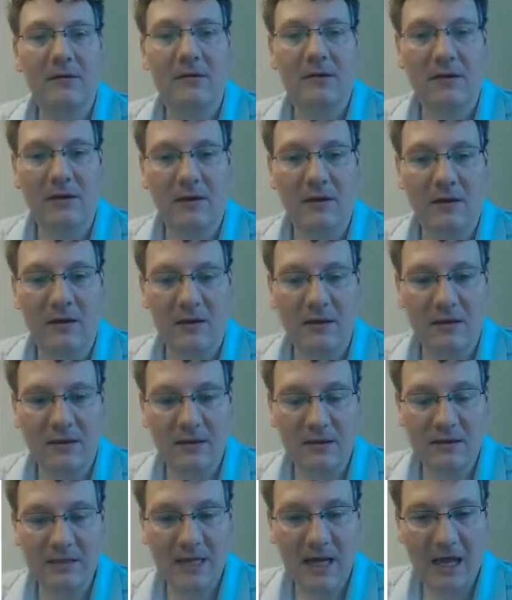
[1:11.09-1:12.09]

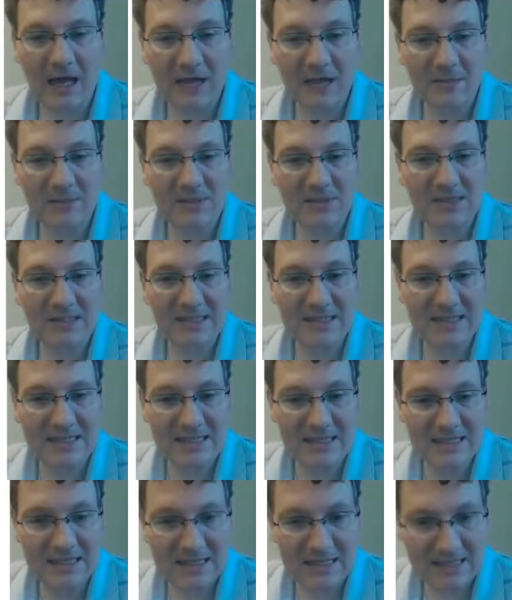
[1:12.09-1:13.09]
times
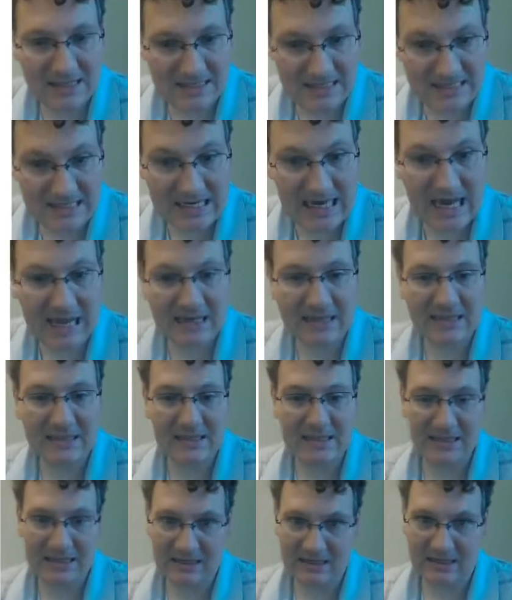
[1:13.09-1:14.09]
dx
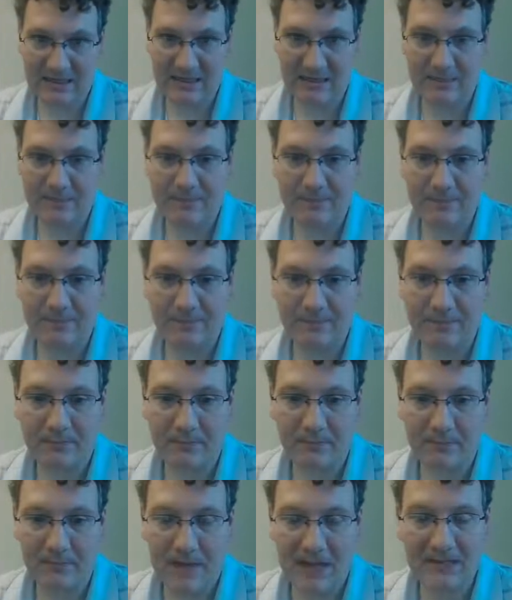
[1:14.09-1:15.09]
dt.
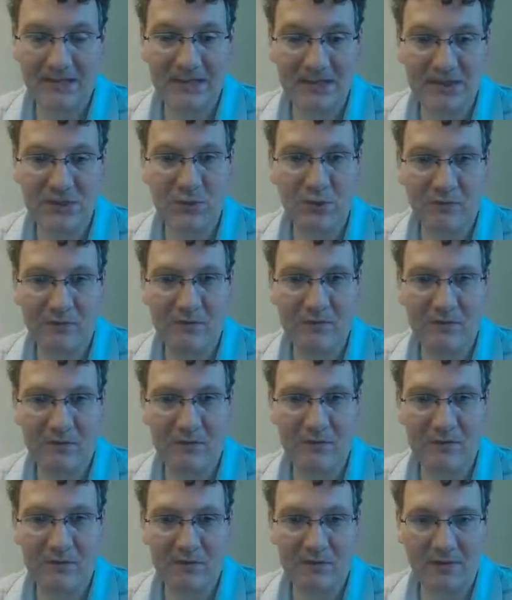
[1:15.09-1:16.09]
That's the derivative
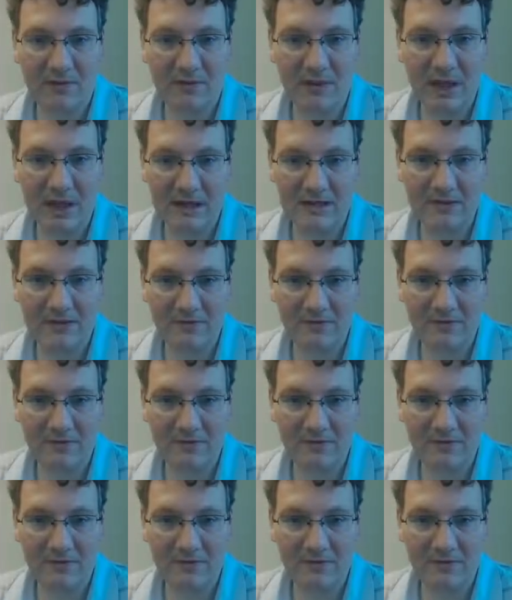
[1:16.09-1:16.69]
of x,